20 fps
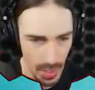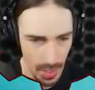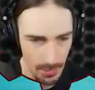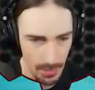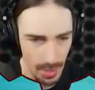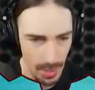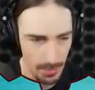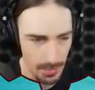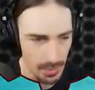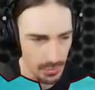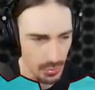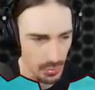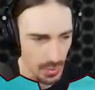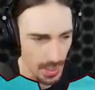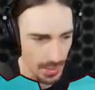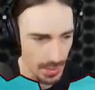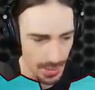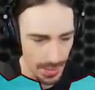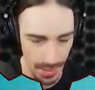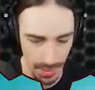I'm gonna do
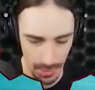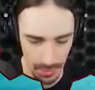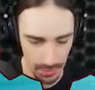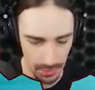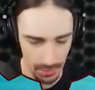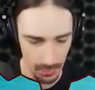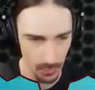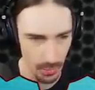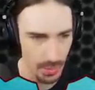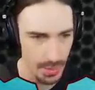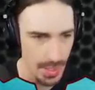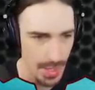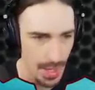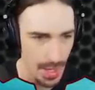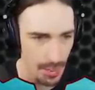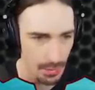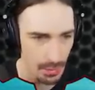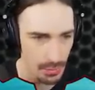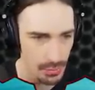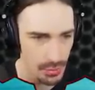that again. What do the
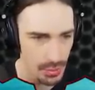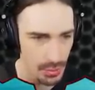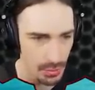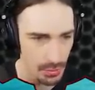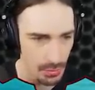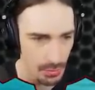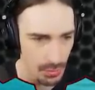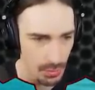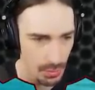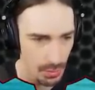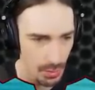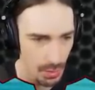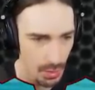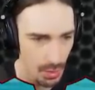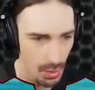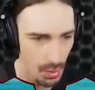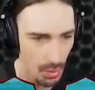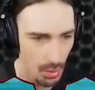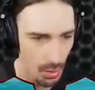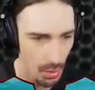arrows do?
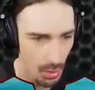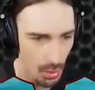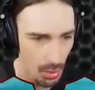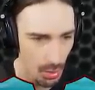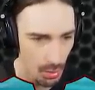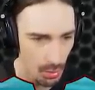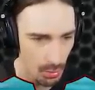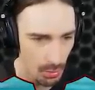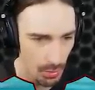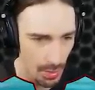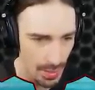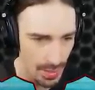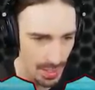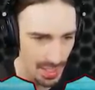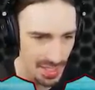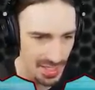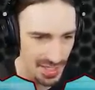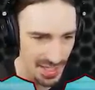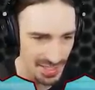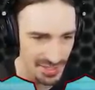Oh, I
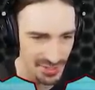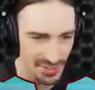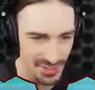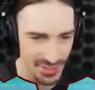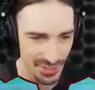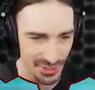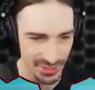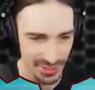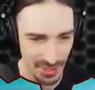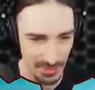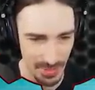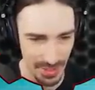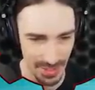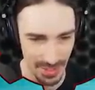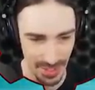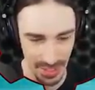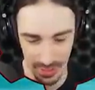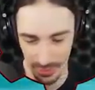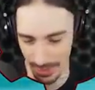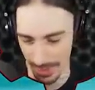can insert them into
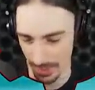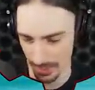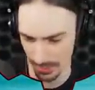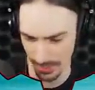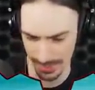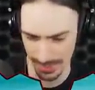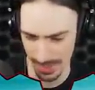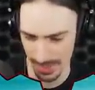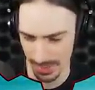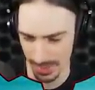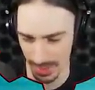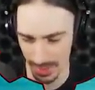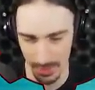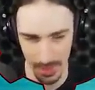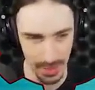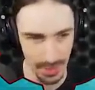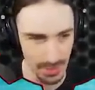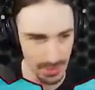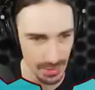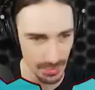the ground. Like, that's gonna
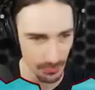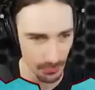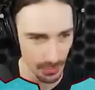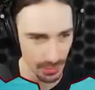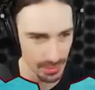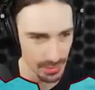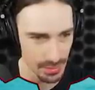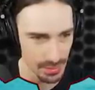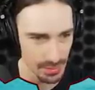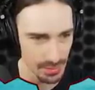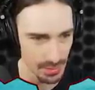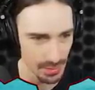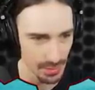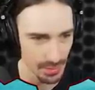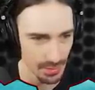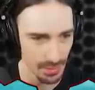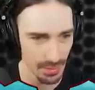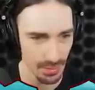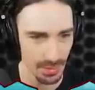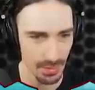make a difference.
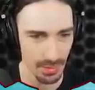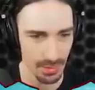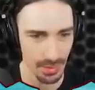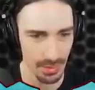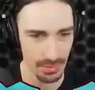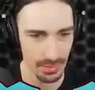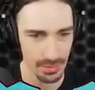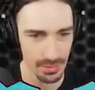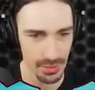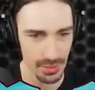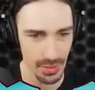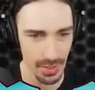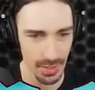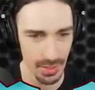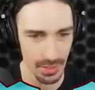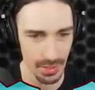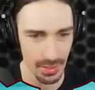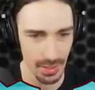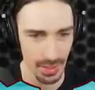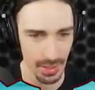All right, let's try
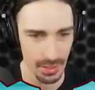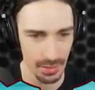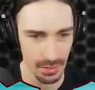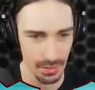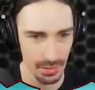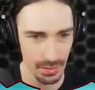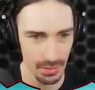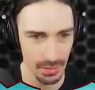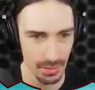it again.